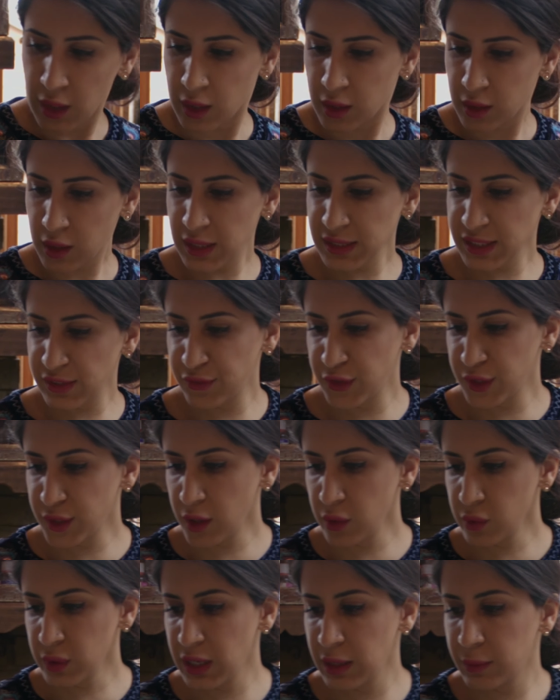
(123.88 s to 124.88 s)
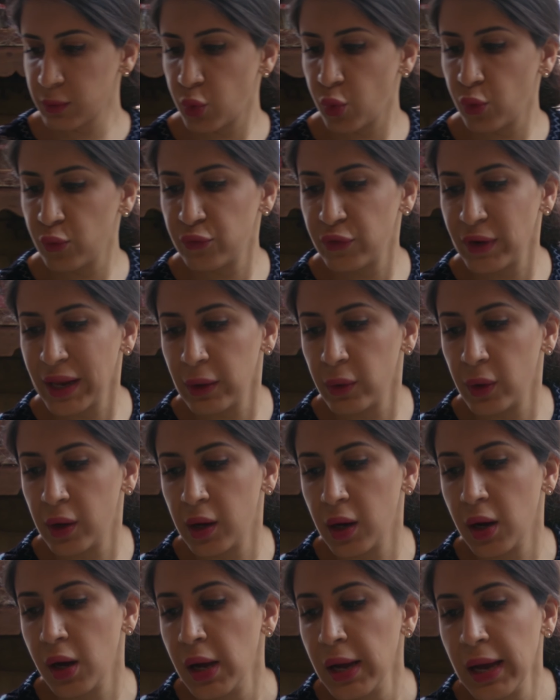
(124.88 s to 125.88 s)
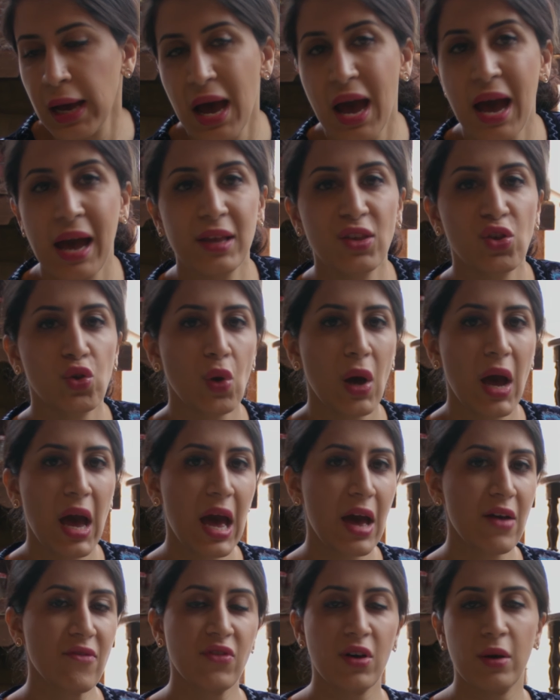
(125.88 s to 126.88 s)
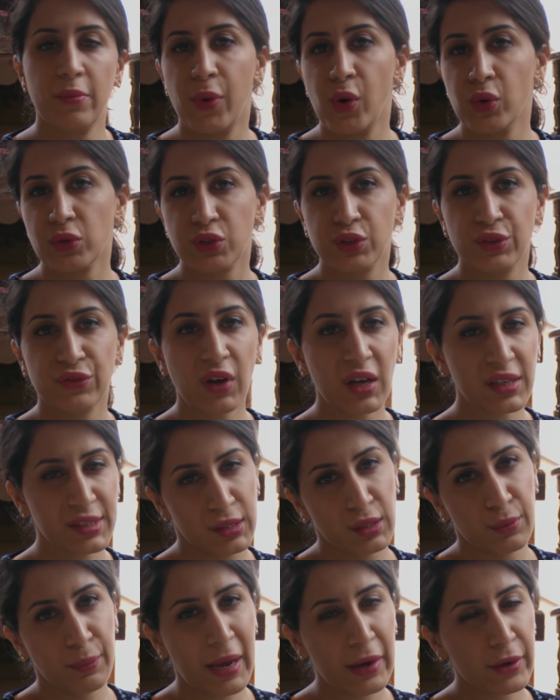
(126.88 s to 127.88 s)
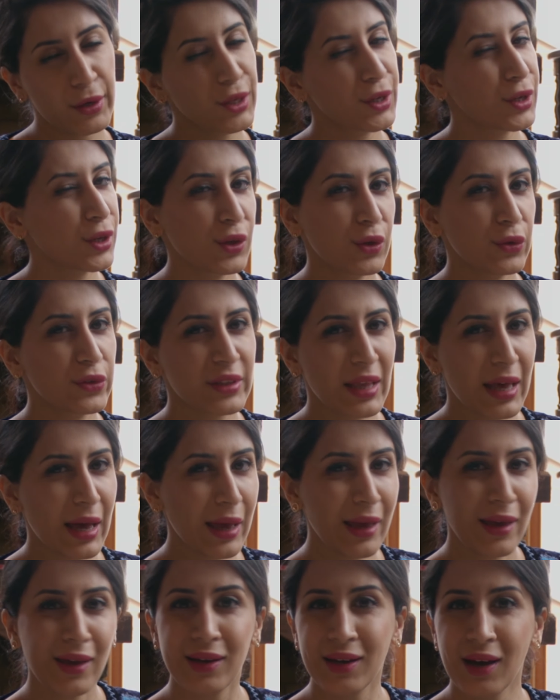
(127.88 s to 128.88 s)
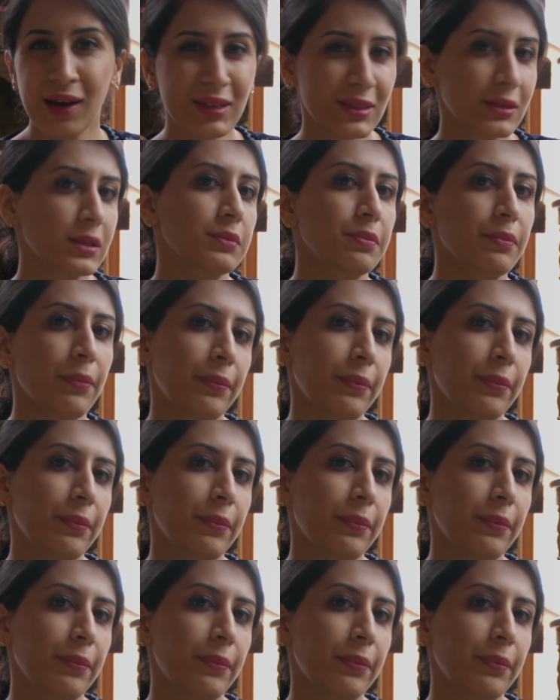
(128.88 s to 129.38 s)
Guys, if you don't keep corn flour and you have a box of custard powder, you can use that. Custard